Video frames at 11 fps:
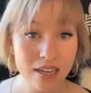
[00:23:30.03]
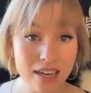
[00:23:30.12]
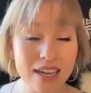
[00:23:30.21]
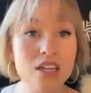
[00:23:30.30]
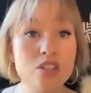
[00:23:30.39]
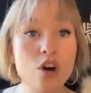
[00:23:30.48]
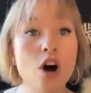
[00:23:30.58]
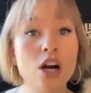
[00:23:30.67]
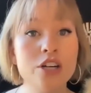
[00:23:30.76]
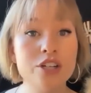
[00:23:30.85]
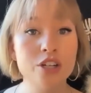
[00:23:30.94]
It is
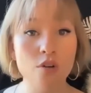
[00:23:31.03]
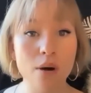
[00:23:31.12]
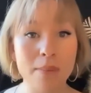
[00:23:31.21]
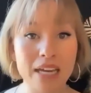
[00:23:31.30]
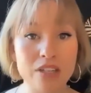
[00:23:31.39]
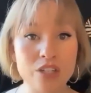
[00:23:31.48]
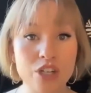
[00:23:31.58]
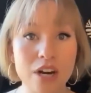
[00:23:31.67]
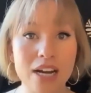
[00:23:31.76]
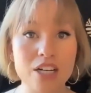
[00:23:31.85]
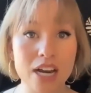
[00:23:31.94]
hard to go up against your
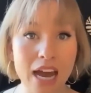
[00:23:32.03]
edge and